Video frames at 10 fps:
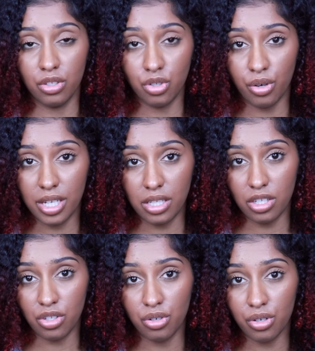The
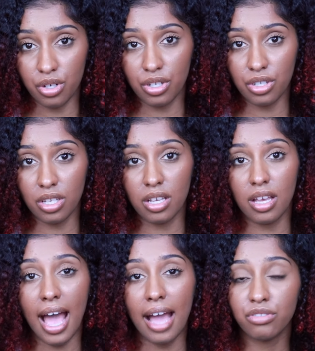choice is yours.
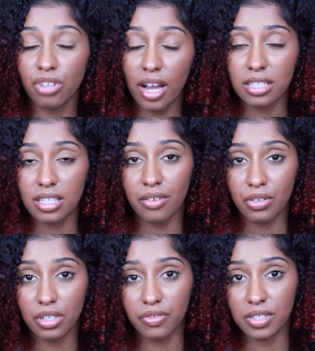I've tried
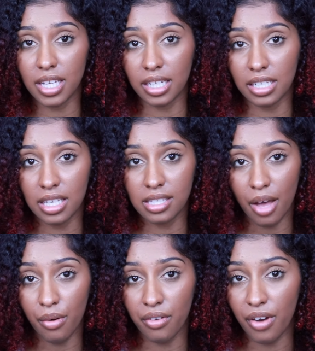several different
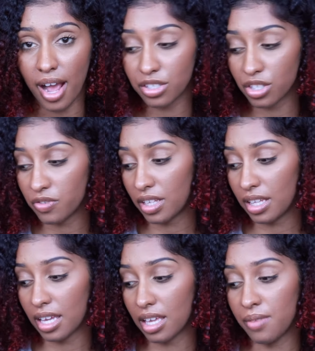techniques. However, I just
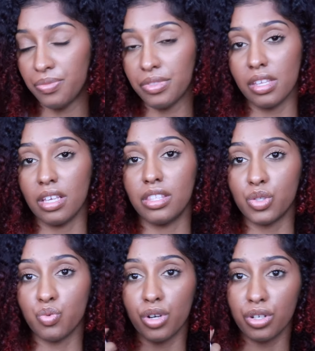feel like
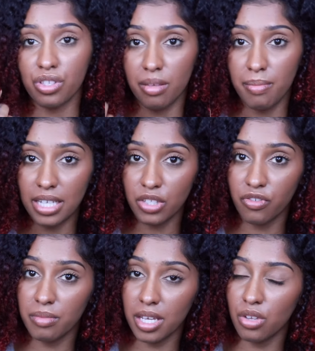this works the
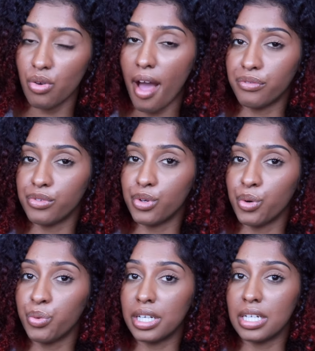best for me. You have to
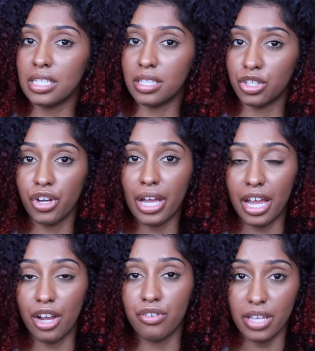know what it is that your
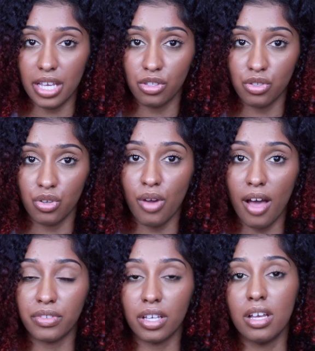hair needs. So
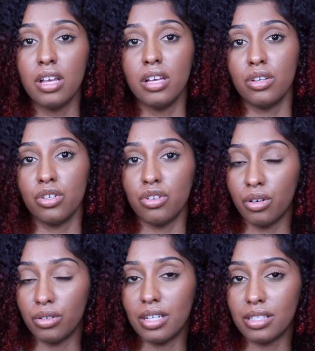you have to,
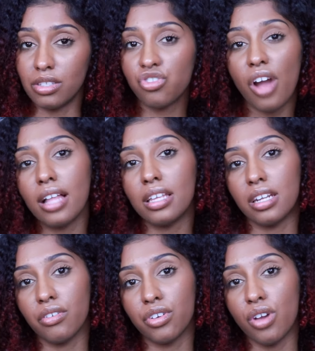you know, it's trial
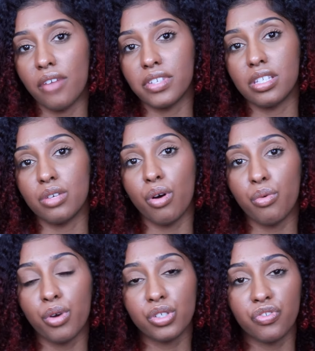and error. You have to see
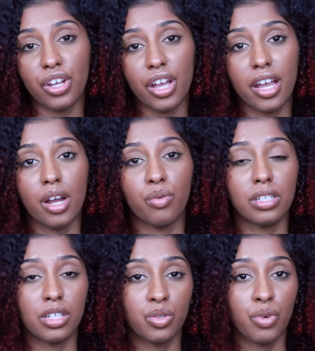what works for your hair,
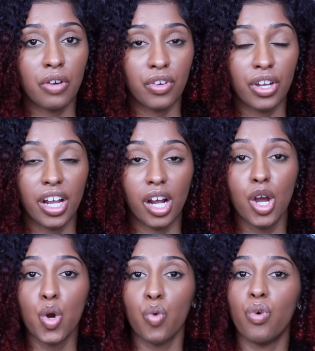what doesn't work for your
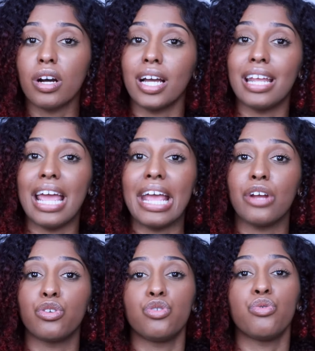hair. What kind of
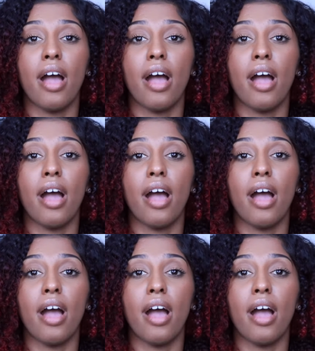hair do